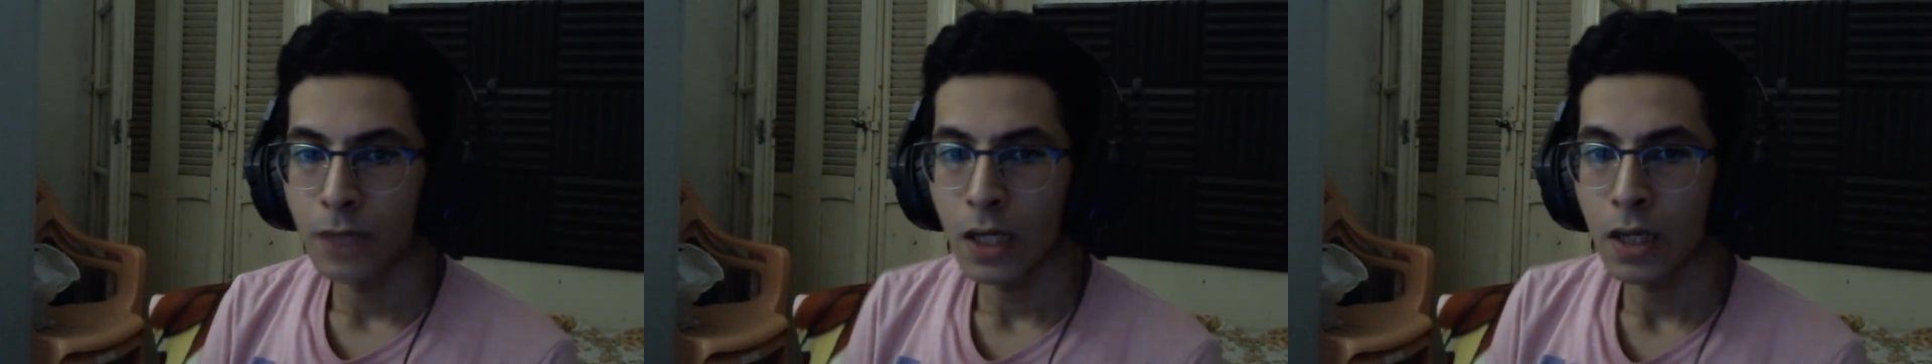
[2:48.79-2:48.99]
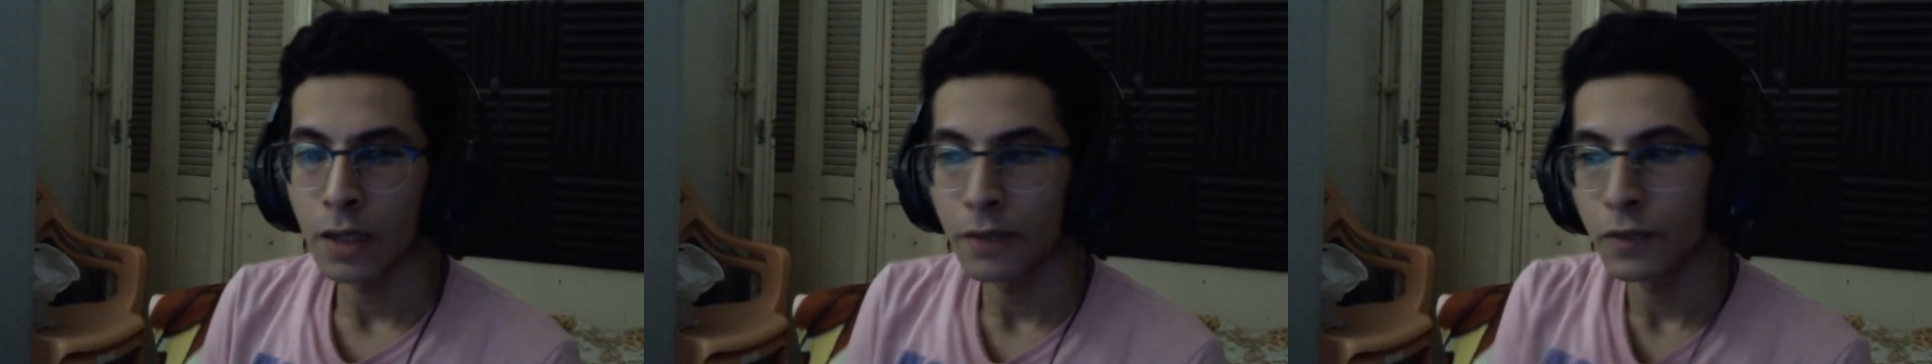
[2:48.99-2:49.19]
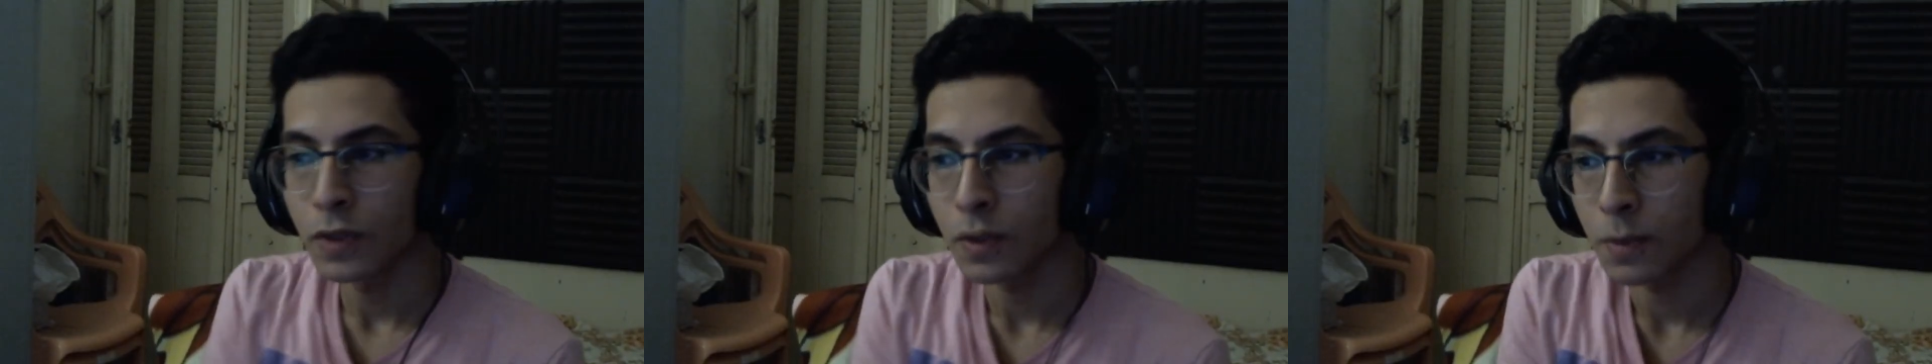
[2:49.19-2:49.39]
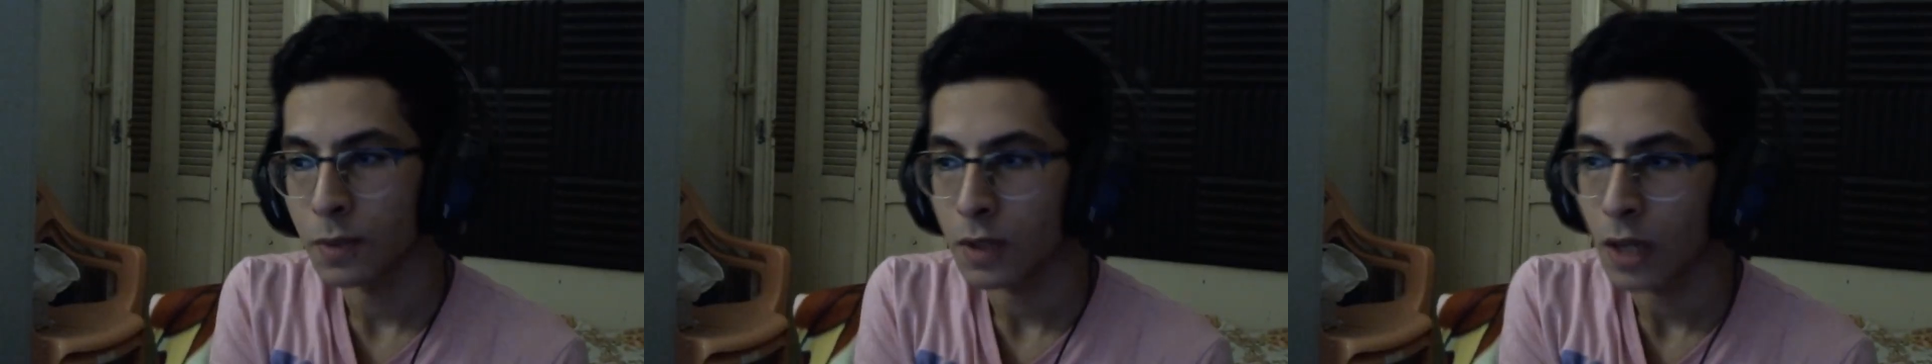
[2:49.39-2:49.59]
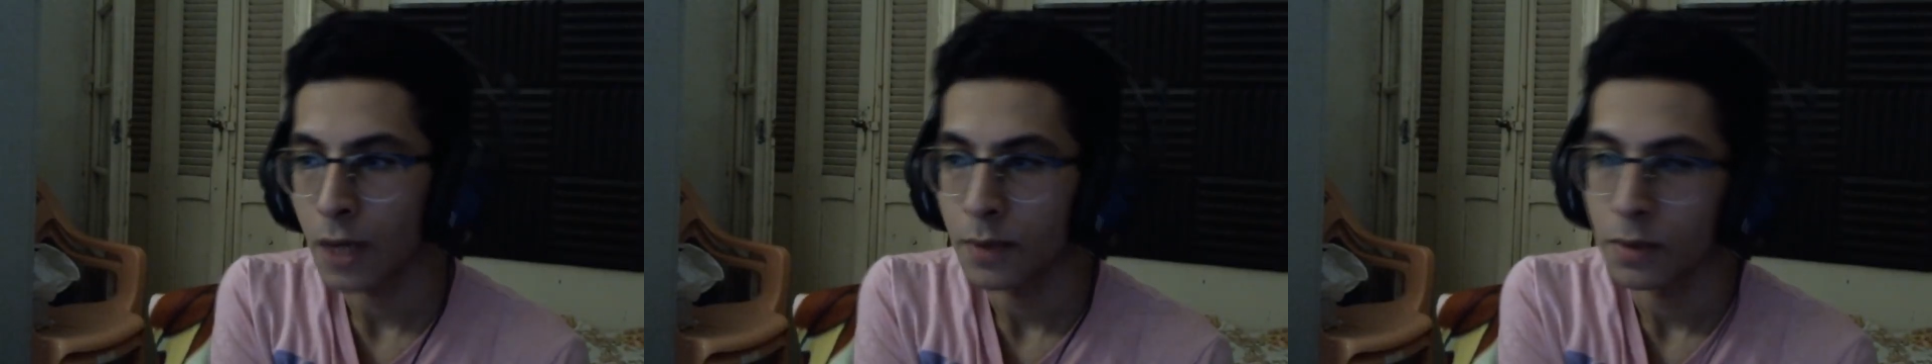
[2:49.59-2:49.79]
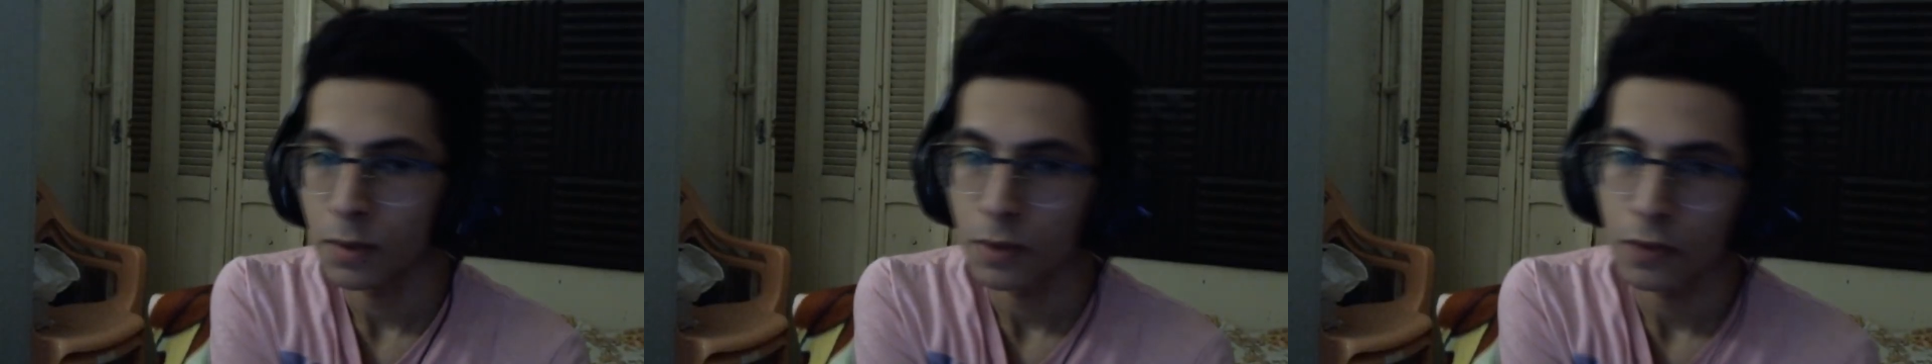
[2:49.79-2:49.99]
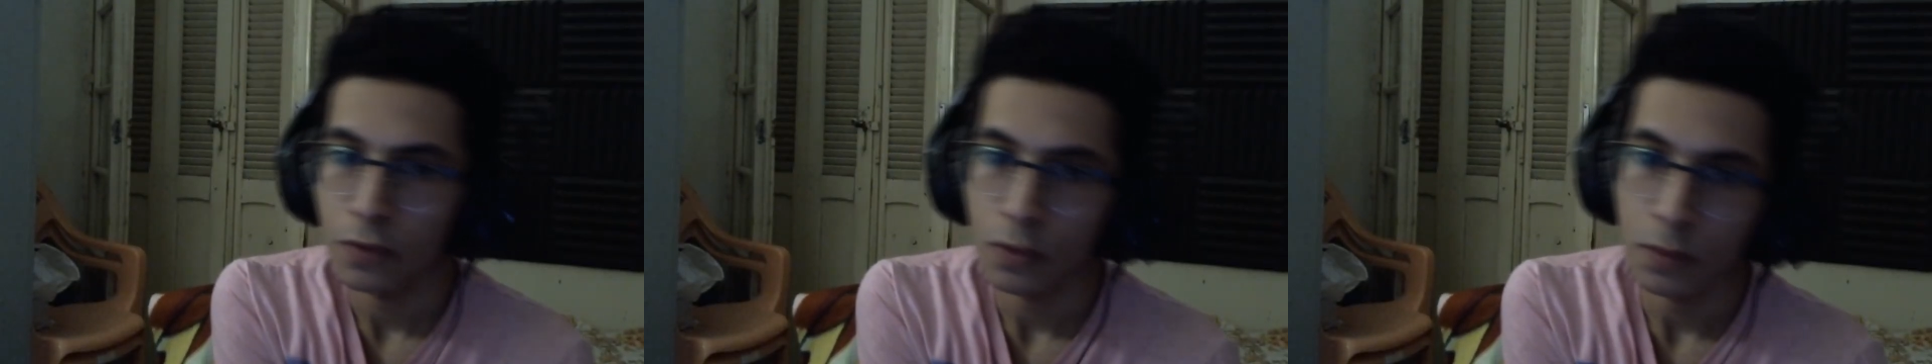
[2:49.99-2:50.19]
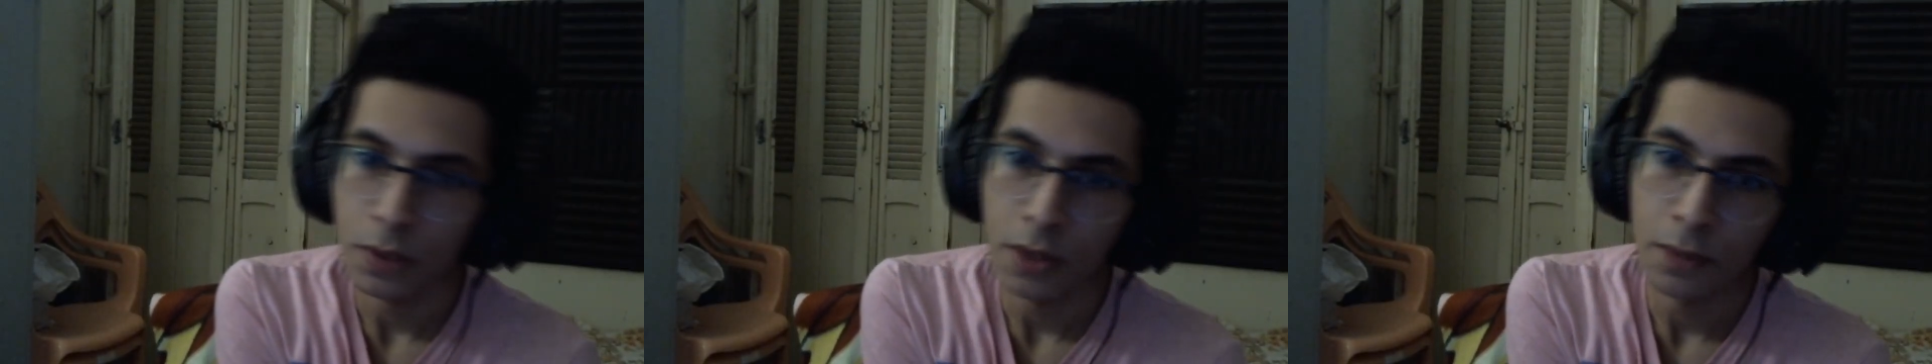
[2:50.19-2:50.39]
if you subscribe to me for
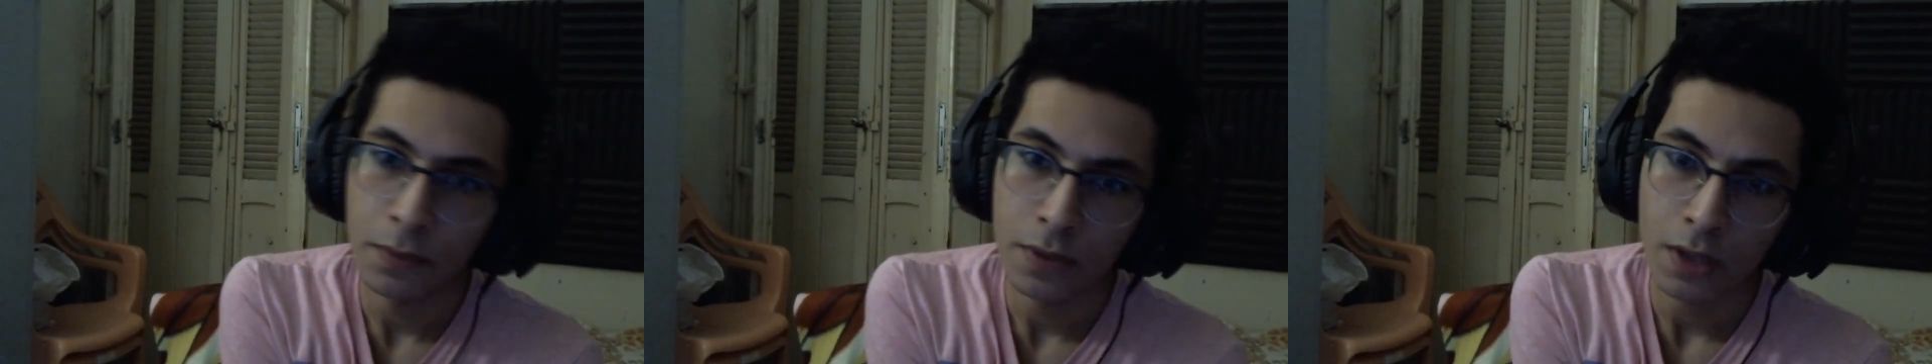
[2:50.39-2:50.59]
memes,